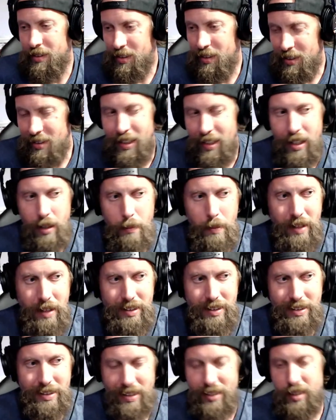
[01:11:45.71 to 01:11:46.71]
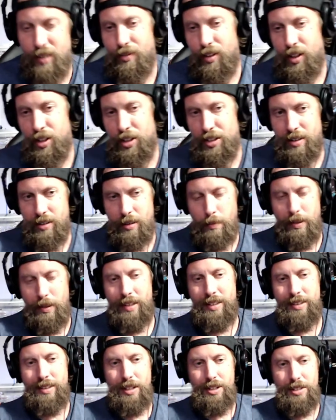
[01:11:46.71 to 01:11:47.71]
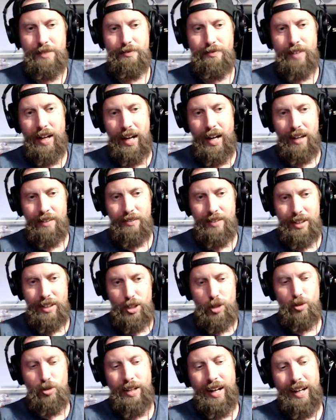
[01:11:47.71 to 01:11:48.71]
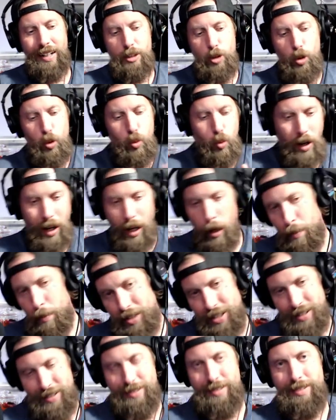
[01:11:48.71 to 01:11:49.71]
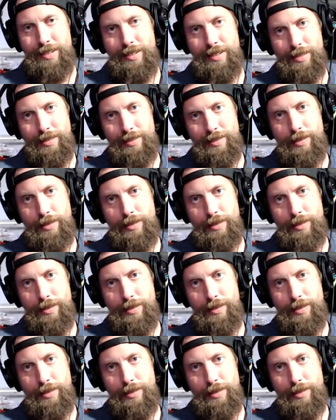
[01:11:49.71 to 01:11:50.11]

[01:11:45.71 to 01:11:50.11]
the good thing about the disc version of the PlayStation 5 is you got two options.